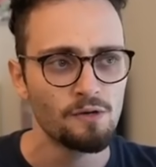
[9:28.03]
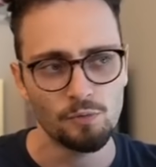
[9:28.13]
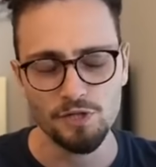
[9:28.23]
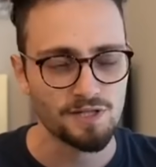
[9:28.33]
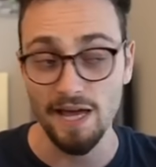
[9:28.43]

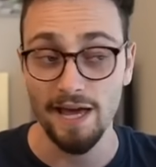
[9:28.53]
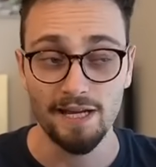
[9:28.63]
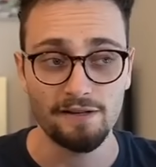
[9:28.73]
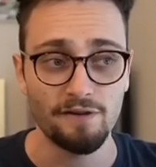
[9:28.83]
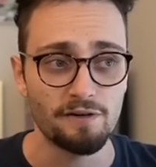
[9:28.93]
which is a
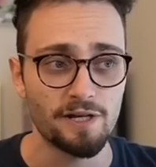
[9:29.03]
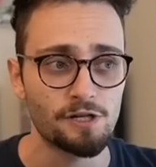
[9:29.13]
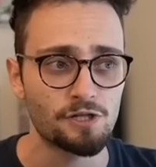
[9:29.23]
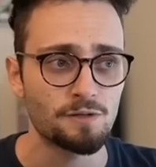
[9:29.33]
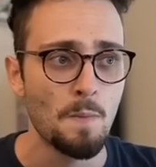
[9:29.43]
headache
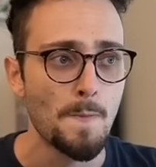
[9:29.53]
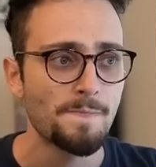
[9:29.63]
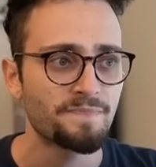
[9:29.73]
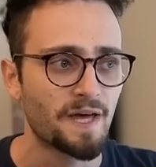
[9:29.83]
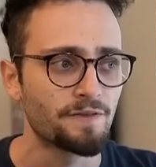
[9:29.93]
variation.
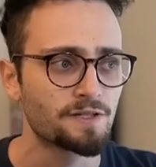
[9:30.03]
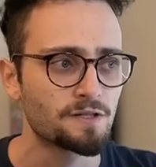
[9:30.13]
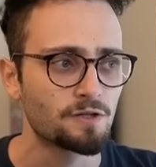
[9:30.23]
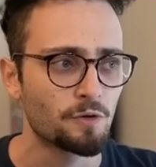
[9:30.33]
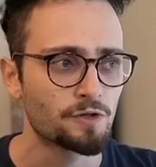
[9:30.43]
And this
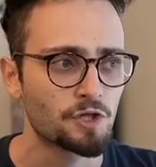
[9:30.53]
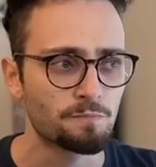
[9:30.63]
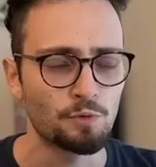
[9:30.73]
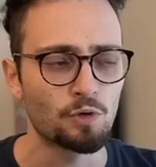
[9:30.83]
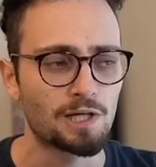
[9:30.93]
is known as
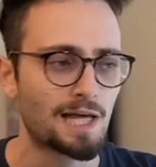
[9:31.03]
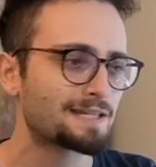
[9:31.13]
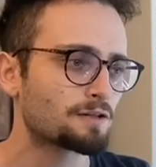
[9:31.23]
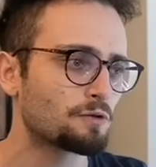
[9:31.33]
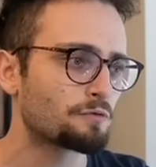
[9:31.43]
just pure
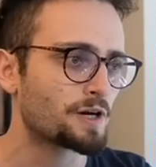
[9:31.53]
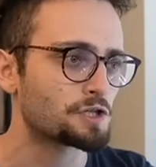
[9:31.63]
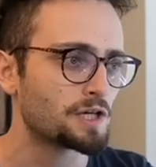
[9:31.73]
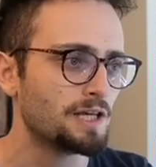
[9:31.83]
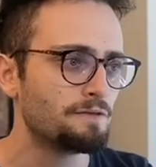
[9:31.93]
classical
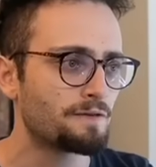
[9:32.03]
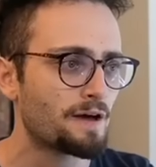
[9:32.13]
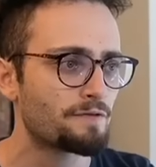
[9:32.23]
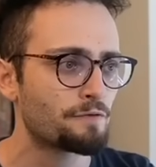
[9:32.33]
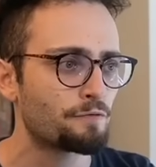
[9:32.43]
French. e
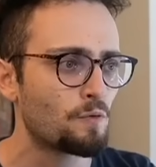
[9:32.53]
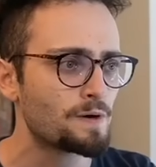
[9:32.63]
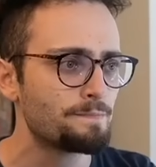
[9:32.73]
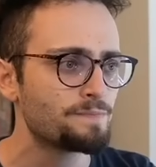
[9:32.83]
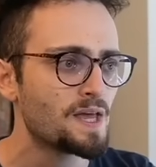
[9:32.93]
five, f
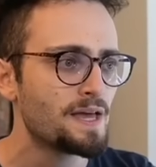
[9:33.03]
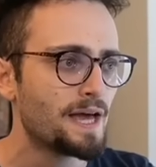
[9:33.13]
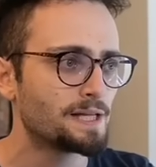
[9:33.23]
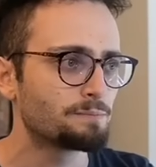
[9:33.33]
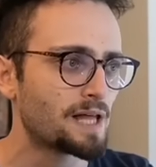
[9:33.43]
four.
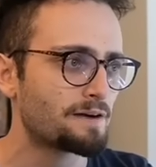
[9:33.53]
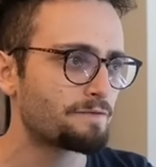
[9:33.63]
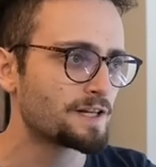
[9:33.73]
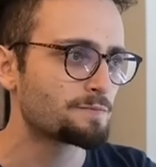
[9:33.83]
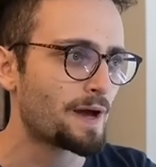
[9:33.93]
And black
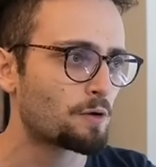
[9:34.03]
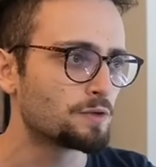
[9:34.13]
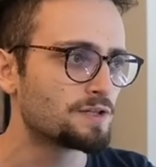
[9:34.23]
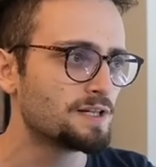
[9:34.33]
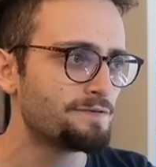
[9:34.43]
fights back
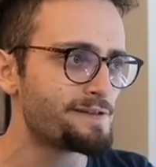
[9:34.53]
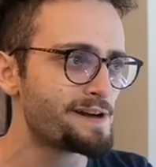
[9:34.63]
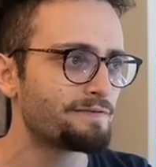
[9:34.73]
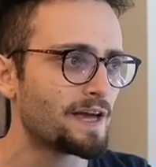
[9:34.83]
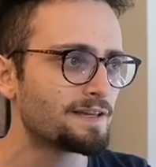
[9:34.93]
with c
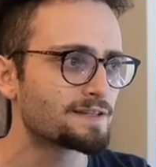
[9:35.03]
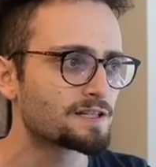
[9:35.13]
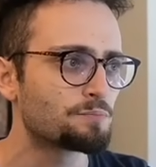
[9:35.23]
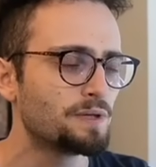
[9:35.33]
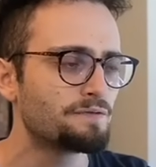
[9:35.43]
five, a
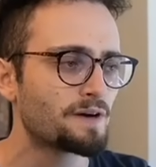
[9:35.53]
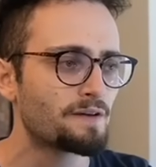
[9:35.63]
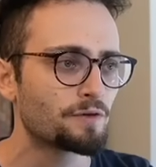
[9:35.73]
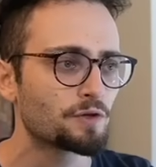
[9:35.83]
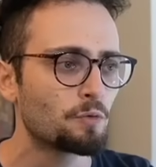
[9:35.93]
six, b
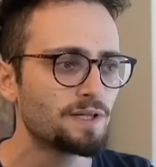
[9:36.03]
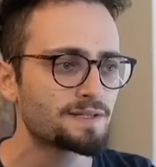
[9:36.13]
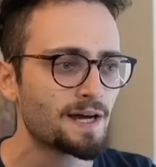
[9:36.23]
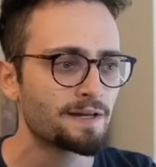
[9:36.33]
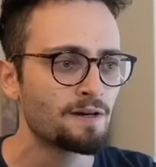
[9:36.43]
five on the queen
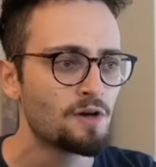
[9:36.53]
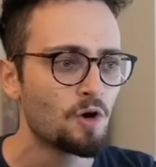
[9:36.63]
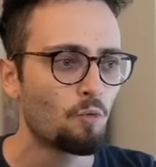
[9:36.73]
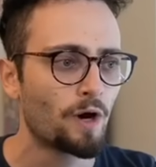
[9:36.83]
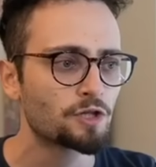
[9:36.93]
side.
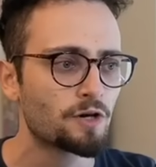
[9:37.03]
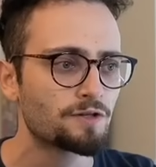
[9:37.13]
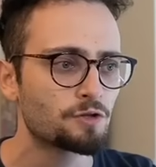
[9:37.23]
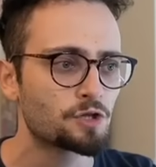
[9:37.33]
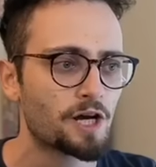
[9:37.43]
White
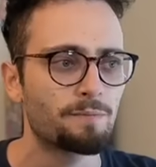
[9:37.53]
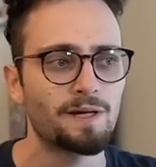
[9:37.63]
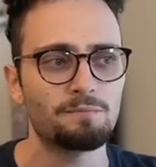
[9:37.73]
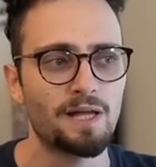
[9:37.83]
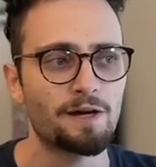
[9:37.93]
tries to
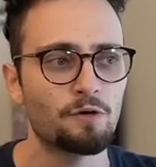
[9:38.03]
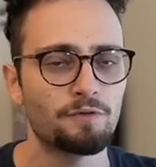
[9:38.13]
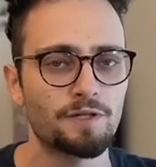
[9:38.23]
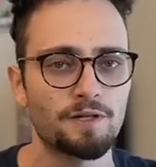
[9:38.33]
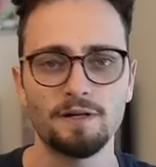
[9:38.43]
checkmate black
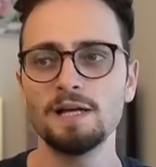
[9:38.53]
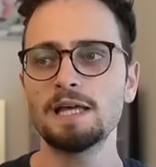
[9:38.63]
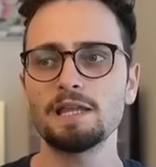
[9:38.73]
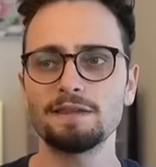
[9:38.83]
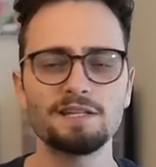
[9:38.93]
over here.
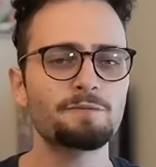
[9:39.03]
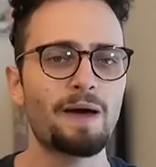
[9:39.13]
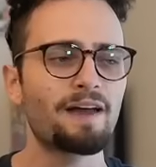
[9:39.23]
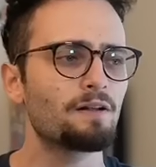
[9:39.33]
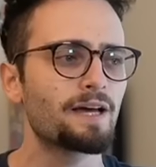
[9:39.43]
This
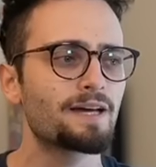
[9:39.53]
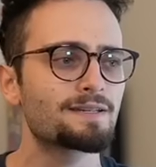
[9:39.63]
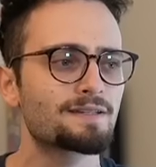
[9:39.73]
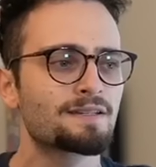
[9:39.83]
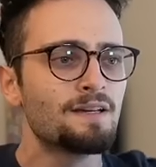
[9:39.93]
battle
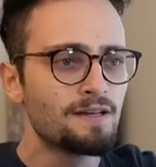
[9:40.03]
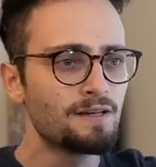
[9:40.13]
has